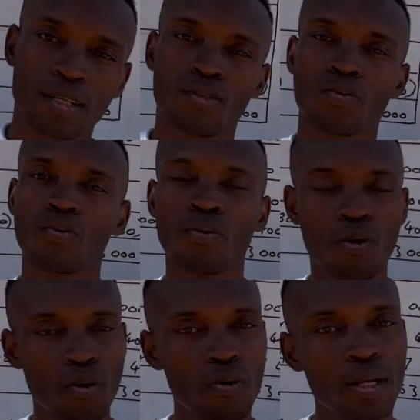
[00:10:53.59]
So
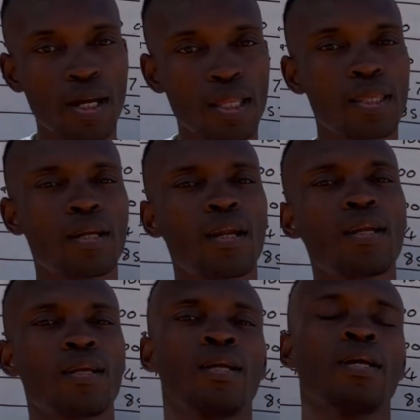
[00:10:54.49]
only 100 rand,
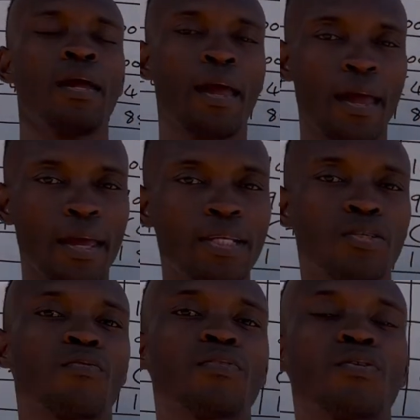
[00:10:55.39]
a soft